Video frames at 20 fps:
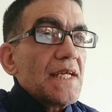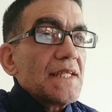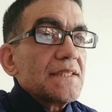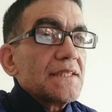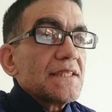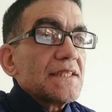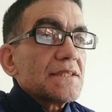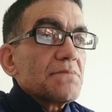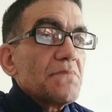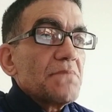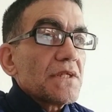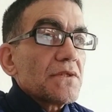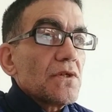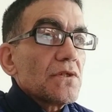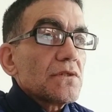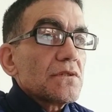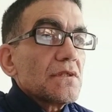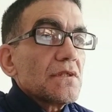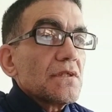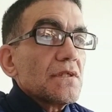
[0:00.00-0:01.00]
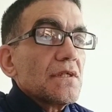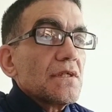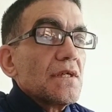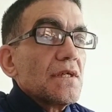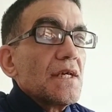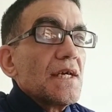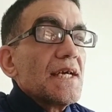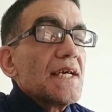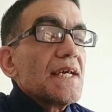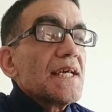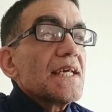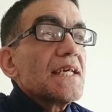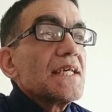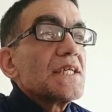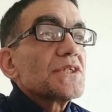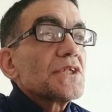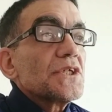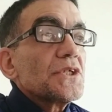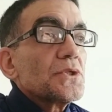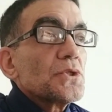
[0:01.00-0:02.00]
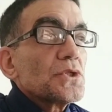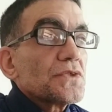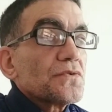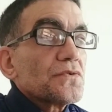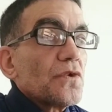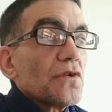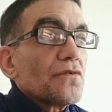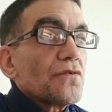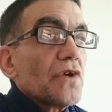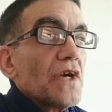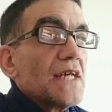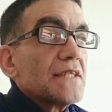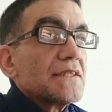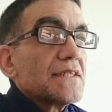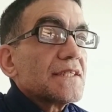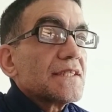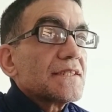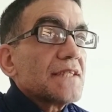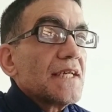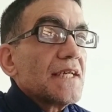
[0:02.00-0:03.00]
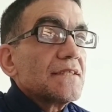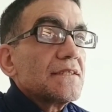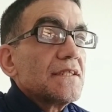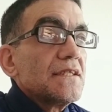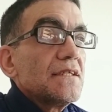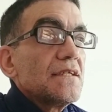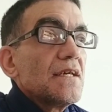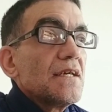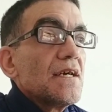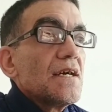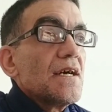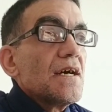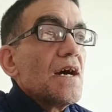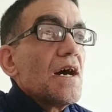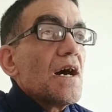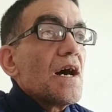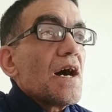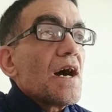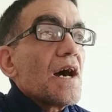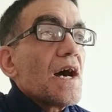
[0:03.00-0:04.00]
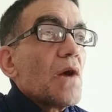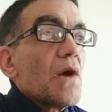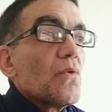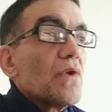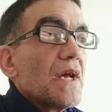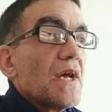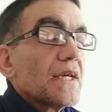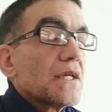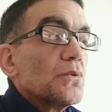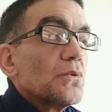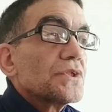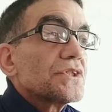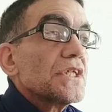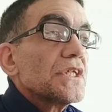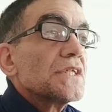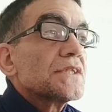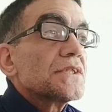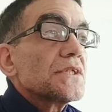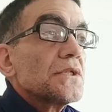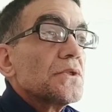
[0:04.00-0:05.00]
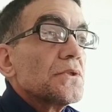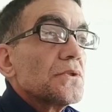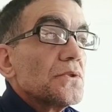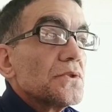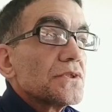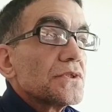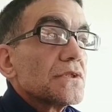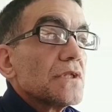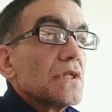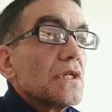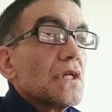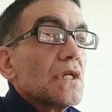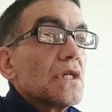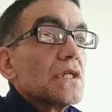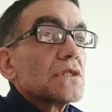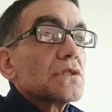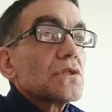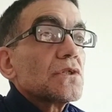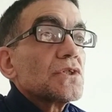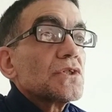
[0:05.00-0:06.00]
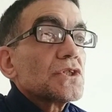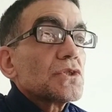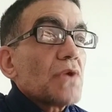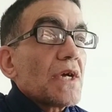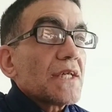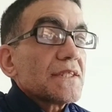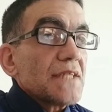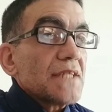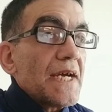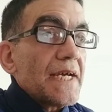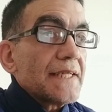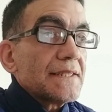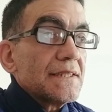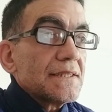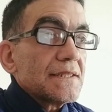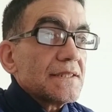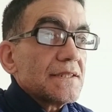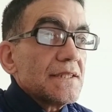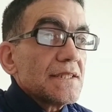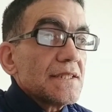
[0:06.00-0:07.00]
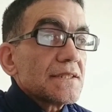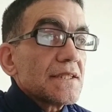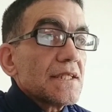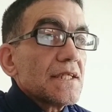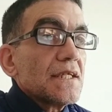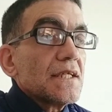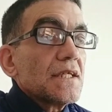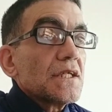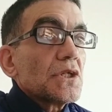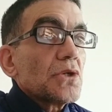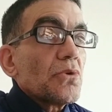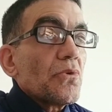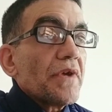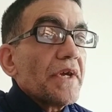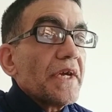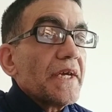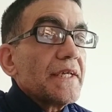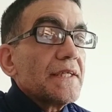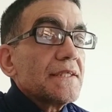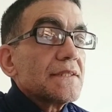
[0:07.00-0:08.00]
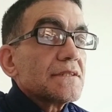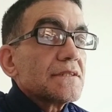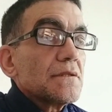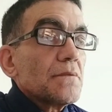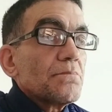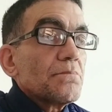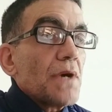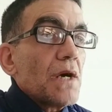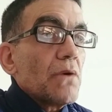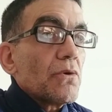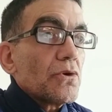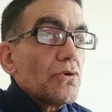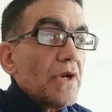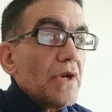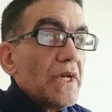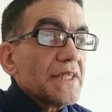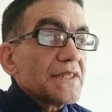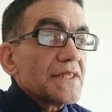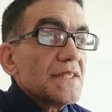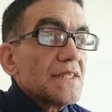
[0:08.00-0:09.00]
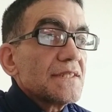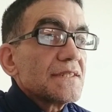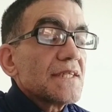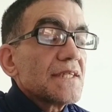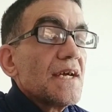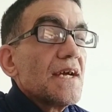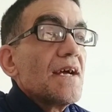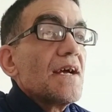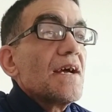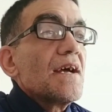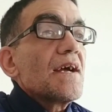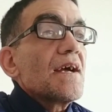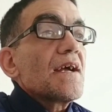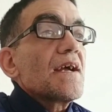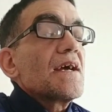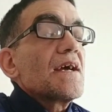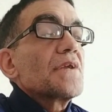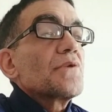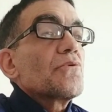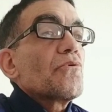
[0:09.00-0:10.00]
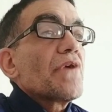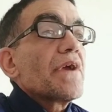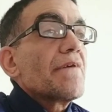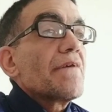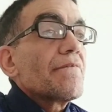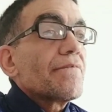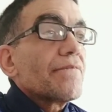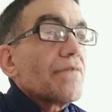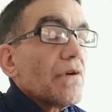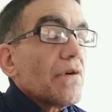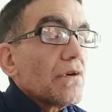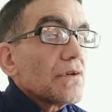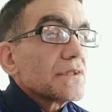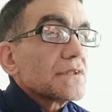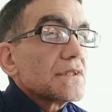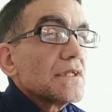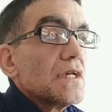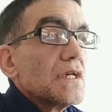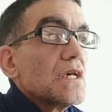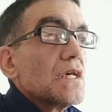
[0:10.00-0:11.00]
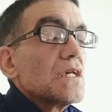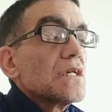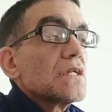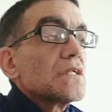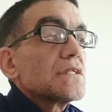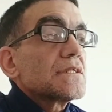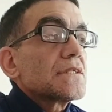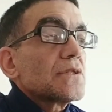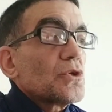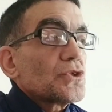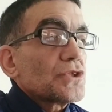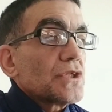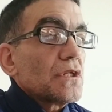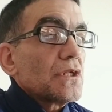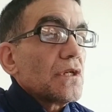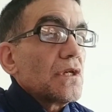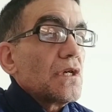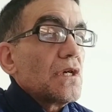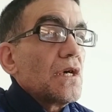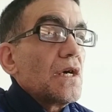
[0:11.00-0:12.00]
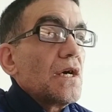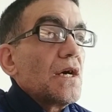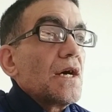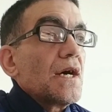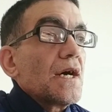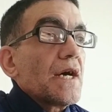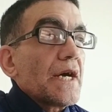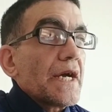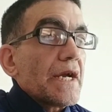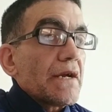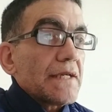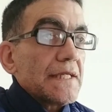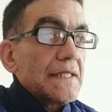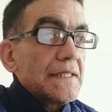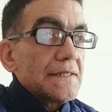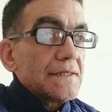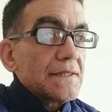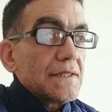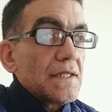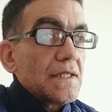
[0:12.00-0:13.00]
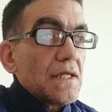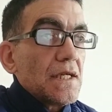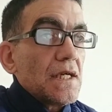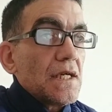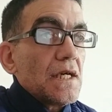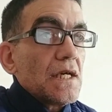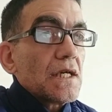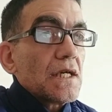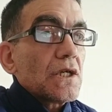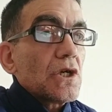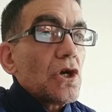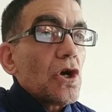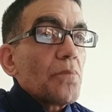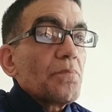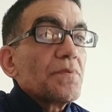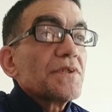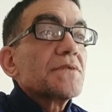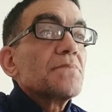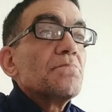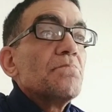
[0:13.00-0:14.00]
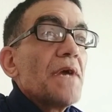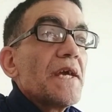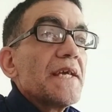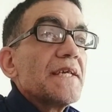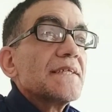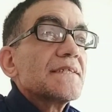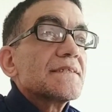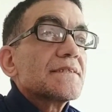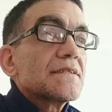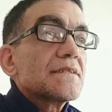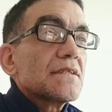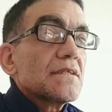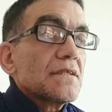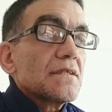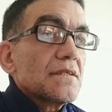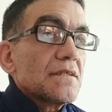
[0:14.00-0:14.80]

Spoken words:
This method is useful for understanding how language is used to construct identities, create power relations, and reinforce social hierarchies. Corpus-based